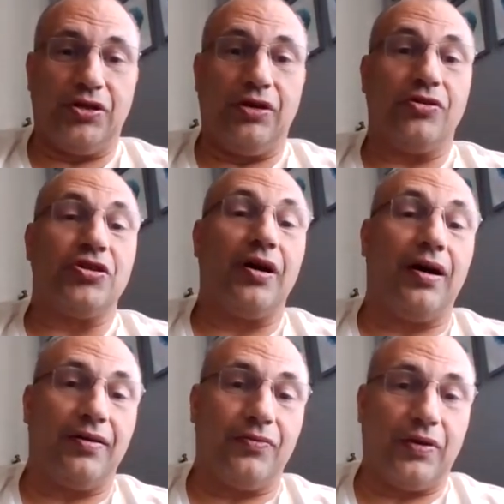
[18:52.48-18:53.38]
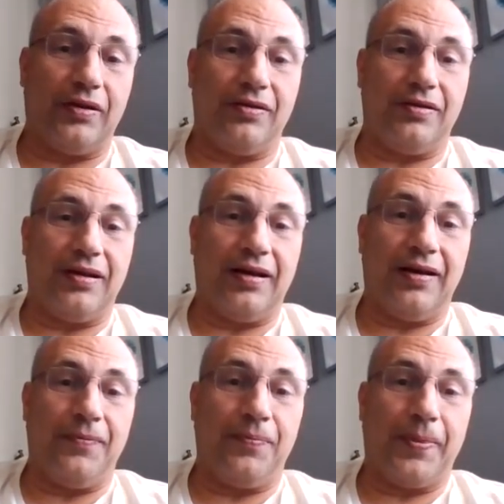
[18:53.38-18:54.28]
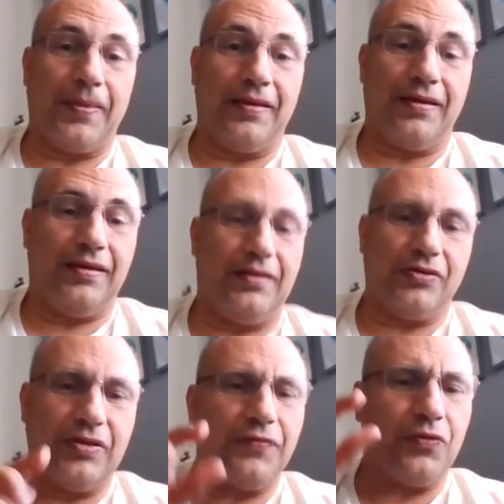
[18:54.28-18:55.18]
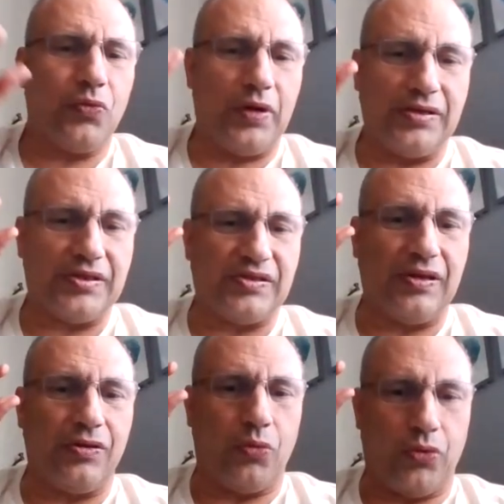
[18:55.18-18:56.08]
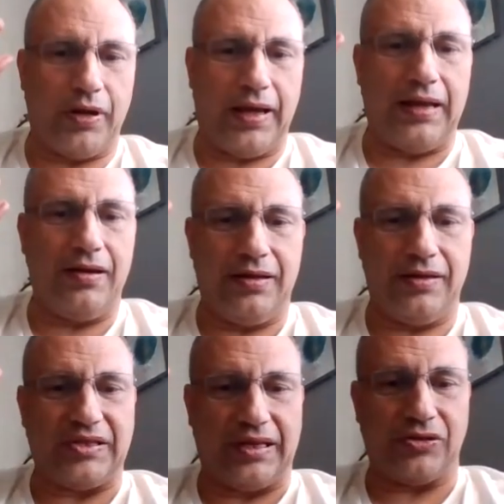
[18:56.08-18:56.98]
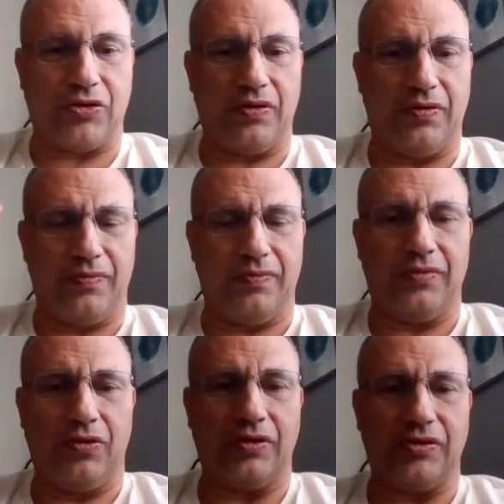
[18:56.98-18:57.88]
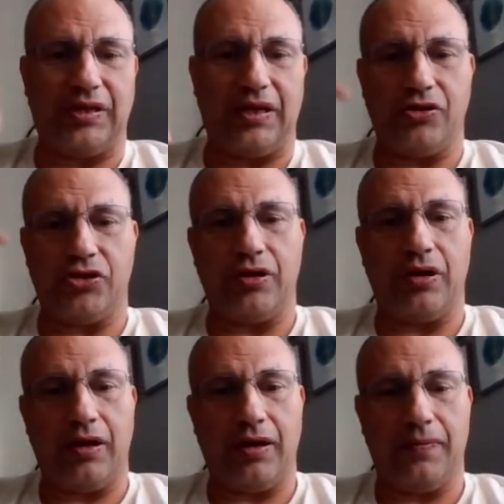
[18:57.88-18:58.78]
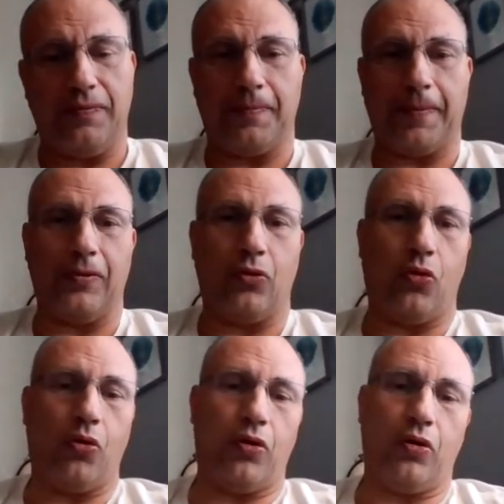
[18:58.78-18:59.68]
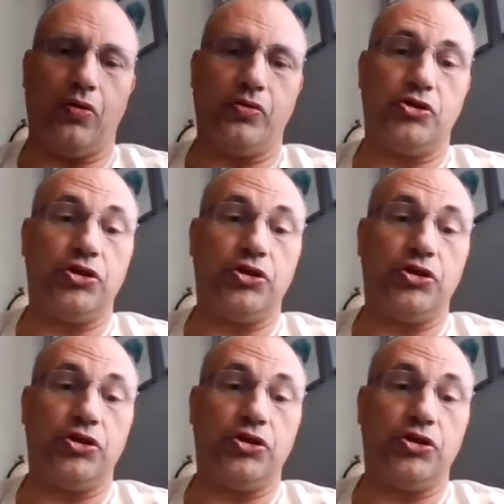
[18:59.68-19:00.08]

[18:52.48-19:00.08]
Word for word: Shirsha, rather. Um, there are different ways to say the word head in Sanskrit. You can say it Shiraha or